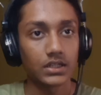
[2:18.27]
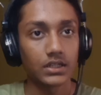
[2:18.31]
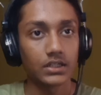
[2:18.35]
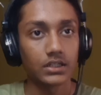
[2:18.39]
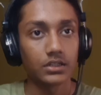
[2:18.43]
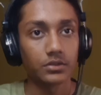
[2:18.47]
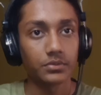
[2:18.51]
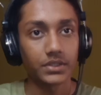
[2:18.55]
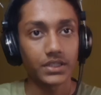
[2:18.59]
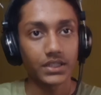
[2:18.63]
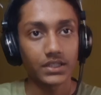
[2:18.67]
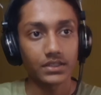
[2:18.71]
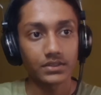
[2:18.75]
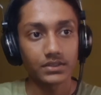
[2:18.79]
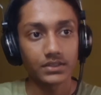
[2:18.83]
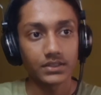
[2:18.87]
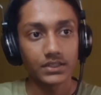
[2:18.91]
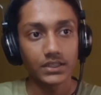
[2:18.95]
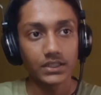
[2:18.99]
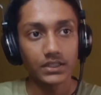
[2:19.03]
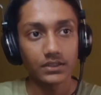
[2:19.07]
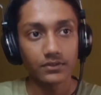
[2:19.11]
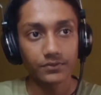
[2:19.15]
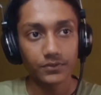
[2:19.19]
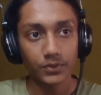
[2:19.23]
Now we get
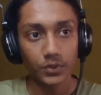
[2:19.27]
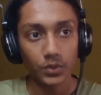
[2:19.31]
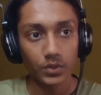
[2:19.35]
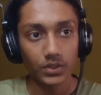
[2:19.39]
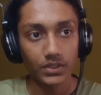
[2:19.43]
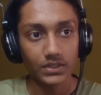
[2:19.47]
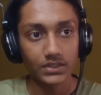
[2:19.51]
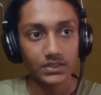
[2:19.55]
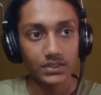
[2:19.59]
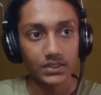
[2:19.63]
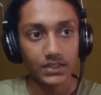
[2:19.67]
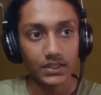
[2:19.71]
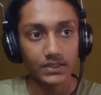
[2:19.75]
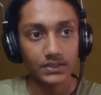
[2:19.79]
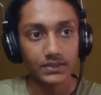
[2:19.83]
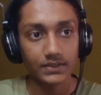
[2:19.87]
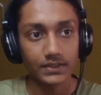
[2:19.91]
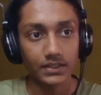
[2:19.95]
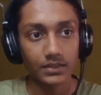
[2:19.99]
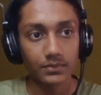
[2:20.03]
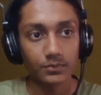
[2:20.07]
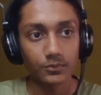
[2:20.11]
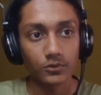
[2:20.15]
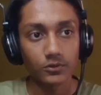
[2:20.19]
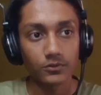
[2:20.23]
e4. It's an
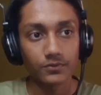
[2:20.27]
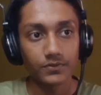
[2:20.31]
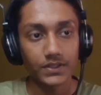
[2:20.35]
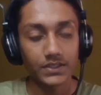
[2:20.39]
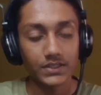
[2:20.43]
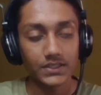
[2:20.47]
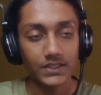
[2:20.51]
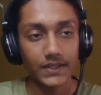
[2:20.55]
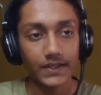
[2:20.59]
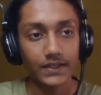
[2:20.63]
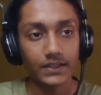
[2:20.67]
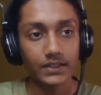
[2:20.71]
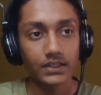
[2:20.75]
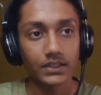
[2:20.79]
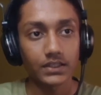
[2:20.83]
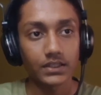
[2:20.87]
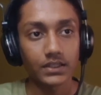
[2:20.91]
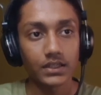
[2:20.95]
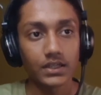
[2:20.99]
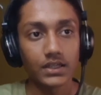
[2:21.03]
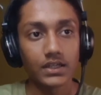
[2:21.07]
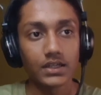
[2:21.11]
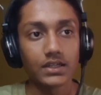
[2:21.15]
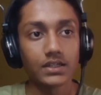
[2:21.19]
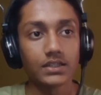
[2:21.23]
excellent move attacking
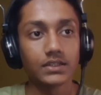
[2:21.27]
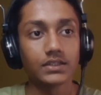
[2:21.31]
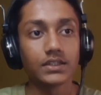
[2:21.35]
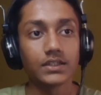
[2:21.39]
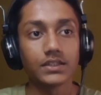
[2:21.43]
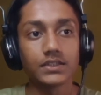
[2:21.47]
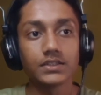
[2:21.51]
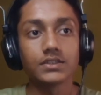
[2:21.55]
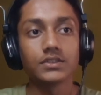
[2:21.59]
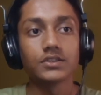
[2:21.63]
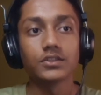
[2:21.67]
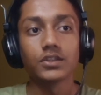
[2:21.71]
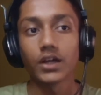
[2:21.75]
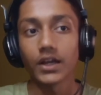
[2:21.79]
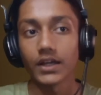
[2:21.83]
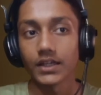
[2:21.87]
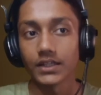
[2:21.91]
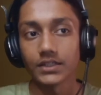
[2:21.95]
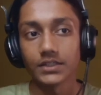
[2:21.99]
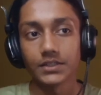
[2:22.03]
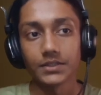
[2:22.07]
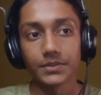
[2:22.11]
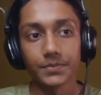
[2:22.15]
this knight.